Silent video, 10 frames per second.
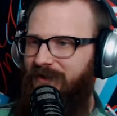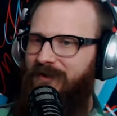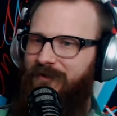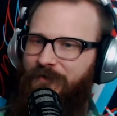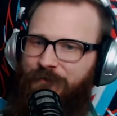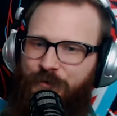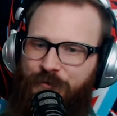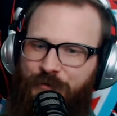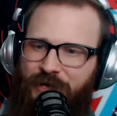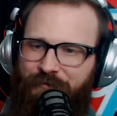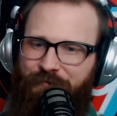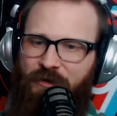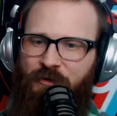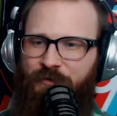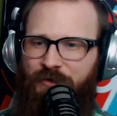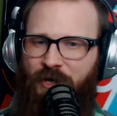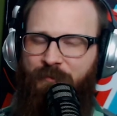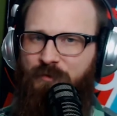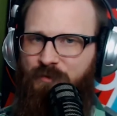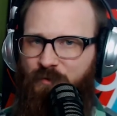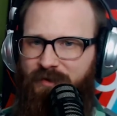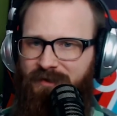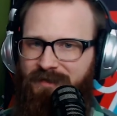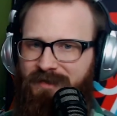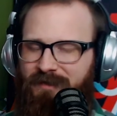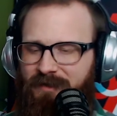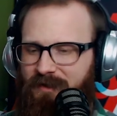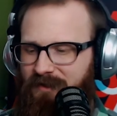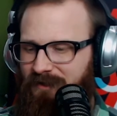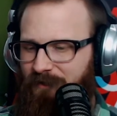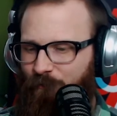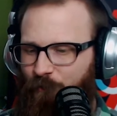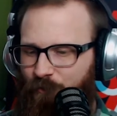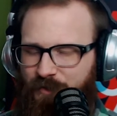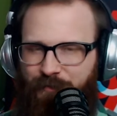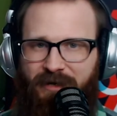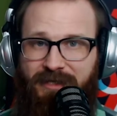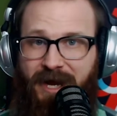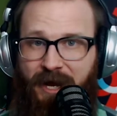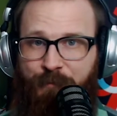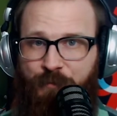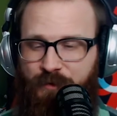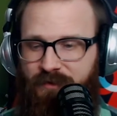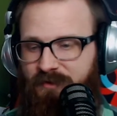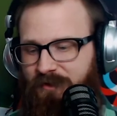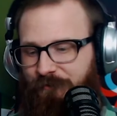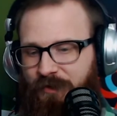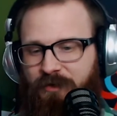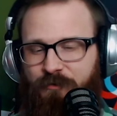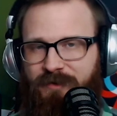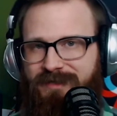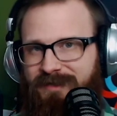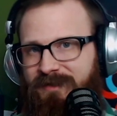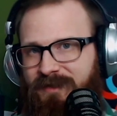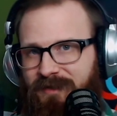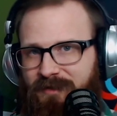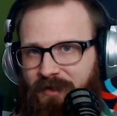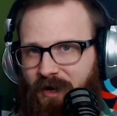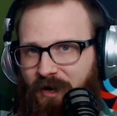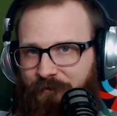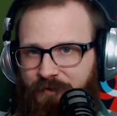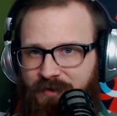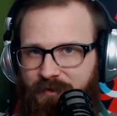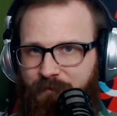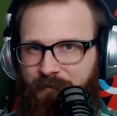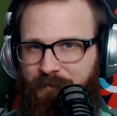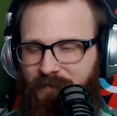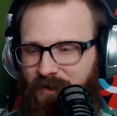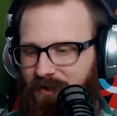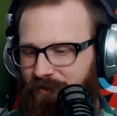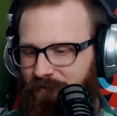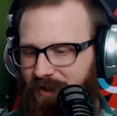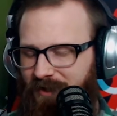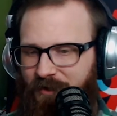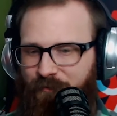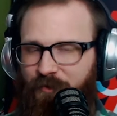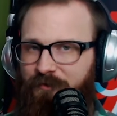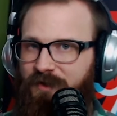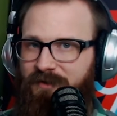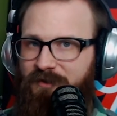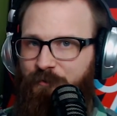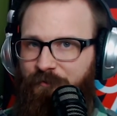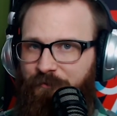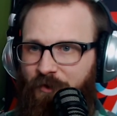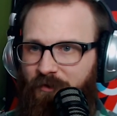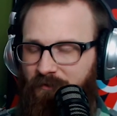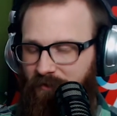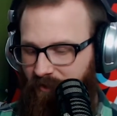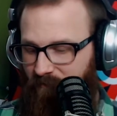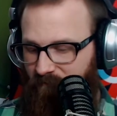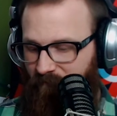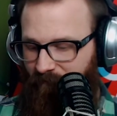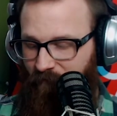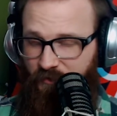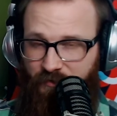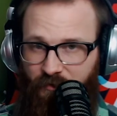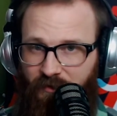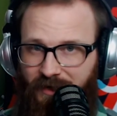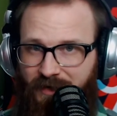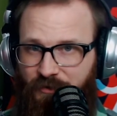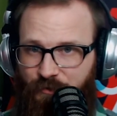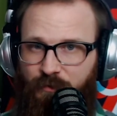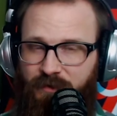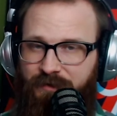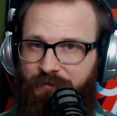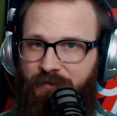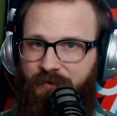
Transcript: if you kind of follow the dominoes where they lead, what was about to happen was if Hillary did get into office, you've got a number of things that would fall. First of all, I do believe